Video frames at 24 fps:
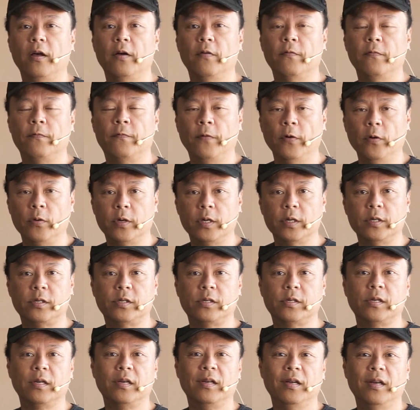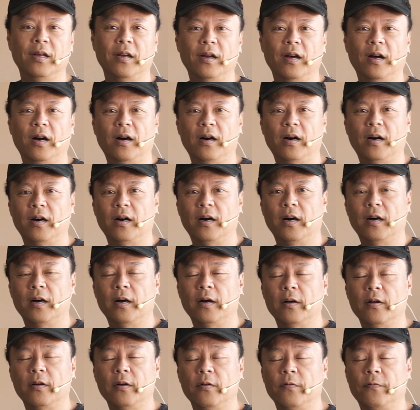focus
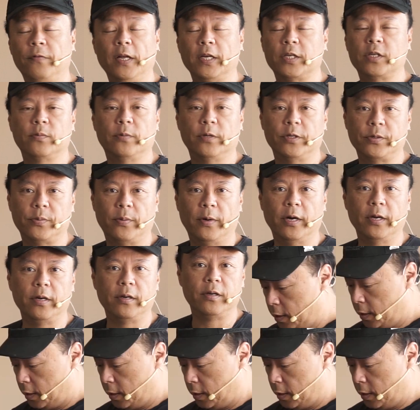uh, flexible spot.